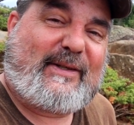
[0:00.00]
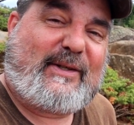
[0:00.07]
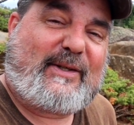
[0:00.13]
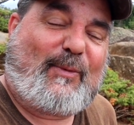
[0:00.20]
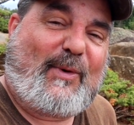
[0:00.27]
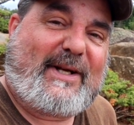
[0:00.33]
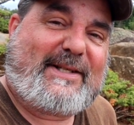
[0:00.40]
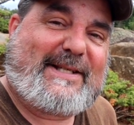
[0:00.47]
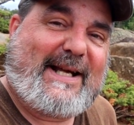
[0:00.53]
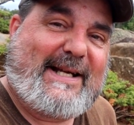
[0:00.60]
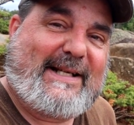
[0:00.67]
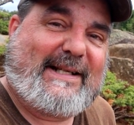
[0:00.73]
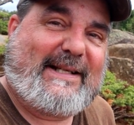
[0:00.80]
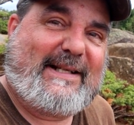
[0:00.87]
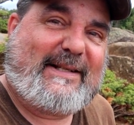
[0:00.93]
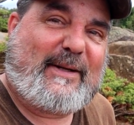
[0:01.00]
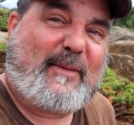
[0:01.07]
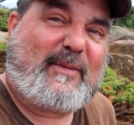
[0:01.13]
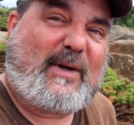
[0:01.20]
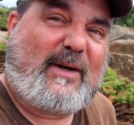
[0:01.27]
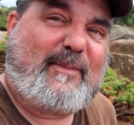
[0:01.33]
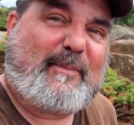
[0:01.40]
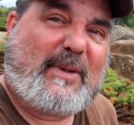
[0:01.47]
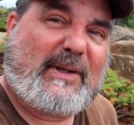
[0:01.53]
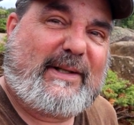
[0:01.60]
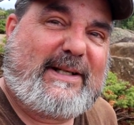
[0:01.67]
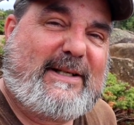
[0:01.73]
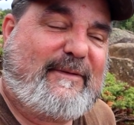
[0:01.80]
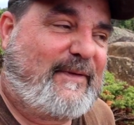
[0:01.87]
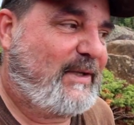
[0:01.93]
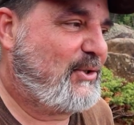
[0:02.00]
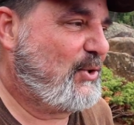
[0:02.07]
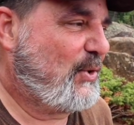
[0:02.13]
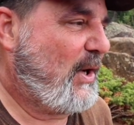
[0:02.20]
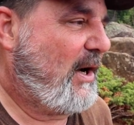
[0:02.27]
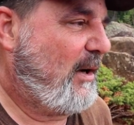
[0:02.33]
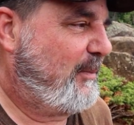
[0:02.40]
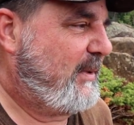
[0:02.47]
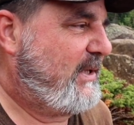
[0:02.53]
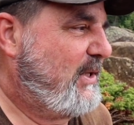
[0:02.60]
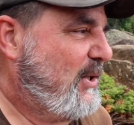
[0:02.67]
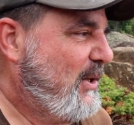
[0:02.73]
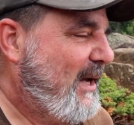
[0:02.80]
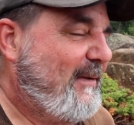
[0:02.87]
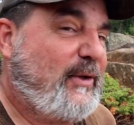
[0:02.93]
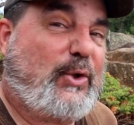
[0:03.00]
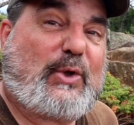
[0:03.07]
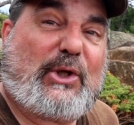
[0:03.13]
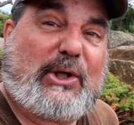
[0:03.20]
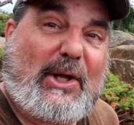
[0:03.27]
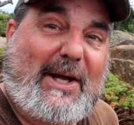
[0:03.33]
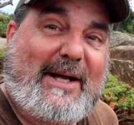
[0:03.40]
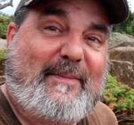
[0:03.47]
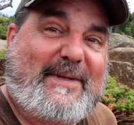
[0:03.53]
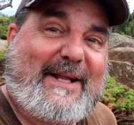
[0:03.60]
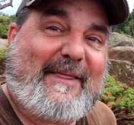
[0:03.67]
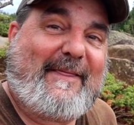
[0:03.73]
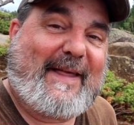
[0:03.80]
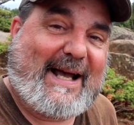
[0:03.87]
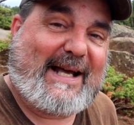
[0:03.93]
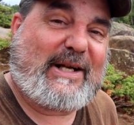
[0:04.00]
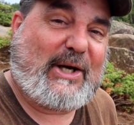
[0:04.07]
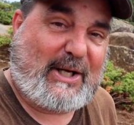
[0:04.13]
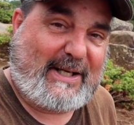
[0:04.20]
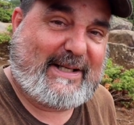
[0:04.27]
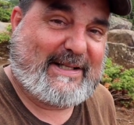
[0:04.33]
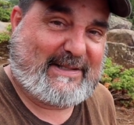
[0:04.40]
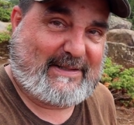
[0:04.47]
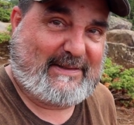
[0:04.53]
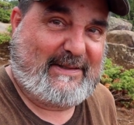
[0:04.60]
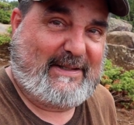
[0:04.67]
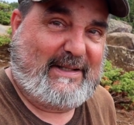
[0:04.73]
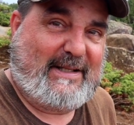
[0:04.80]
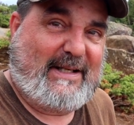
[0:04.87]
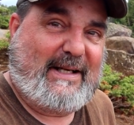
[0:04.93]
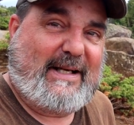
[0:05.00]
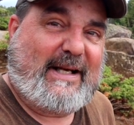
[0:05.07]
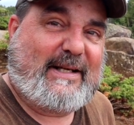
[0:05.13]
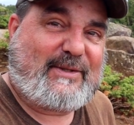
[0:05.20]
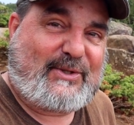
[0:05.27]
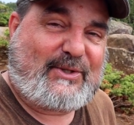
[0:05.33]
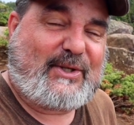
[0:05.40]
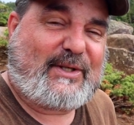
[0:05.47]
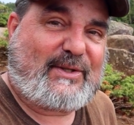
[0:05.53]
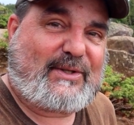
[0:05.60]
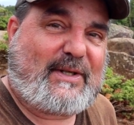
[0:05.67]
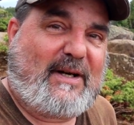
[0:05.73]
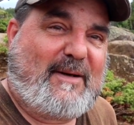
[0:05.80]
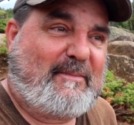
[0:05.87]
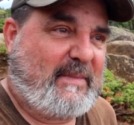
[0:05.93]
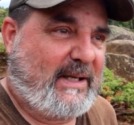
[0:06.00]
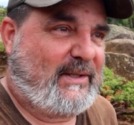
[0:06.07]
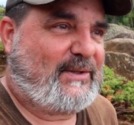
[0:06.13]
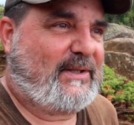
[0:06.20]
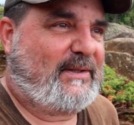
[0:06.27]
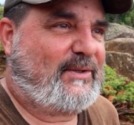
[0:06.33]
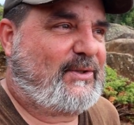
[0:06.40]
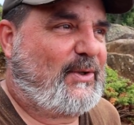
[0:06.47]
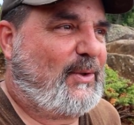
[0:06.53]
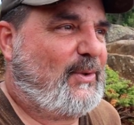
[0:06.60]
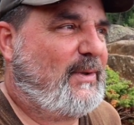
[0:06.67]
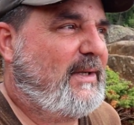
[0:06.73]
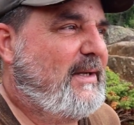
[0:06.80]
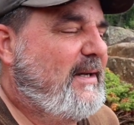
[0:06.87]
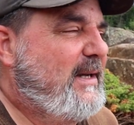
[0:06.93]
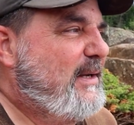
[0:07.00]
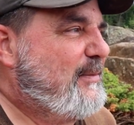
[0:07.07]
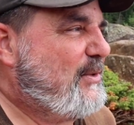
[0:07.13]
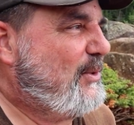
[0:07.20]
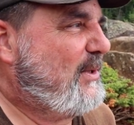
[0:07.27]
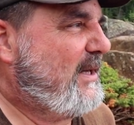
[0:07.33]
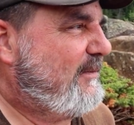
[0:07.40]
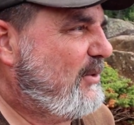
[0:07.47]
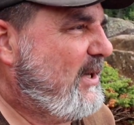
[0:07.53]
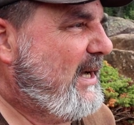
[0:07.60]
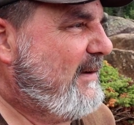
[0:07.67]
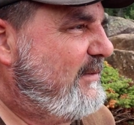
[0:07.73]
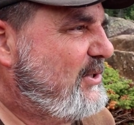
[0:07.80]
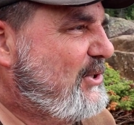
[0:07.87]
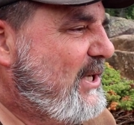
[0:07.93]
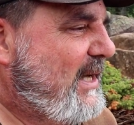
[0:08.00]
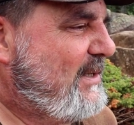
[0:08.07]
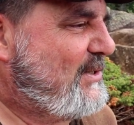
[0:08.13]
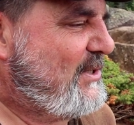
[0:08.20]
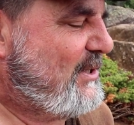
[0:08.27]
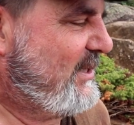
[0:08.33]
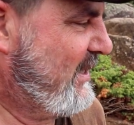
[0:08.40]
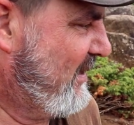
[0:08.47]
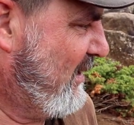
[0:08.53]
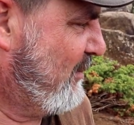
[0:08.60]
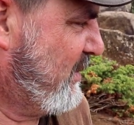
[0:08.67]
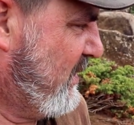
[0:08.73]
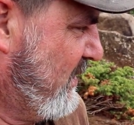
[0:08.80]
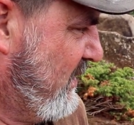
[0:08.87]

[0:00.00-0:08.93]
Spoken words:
want to take it in and believe that you're up here and you climbed that height. It's just amazing. So if you ever have a chance to get up